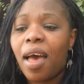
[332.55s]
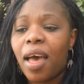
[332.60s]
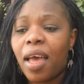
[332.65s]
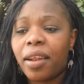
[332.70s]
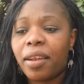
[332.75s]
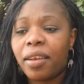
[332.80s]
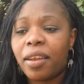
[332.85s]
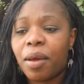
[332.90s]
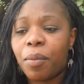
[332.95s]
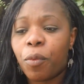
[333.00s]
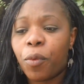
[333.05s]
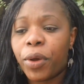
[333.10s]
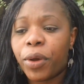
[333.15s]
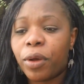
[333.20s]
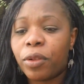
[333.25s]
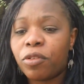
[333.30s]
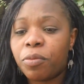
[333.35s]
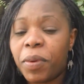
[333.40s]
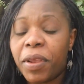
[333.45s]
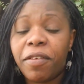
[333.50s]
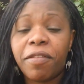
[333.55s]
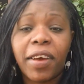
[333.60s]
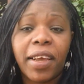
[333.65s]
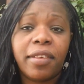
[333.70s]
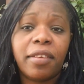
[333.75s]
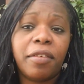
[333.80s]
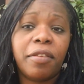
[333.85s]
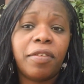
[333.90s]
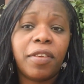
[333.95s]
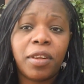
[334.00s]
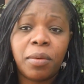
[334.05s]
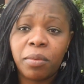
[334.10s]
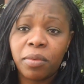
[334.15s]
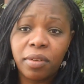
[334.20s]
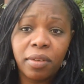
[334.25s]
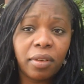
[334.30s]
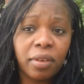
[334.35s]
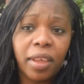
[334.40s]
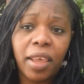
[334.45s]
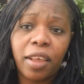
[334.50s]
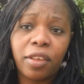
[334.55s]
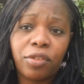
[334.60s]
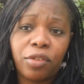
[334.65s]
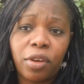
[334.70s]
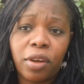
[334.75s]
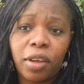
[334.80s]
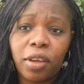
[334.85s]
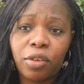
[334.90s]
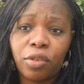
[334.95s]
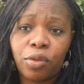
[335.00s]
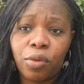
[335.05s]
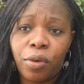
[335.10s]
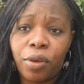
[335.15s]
And um, we're going to be inviting films and case studies.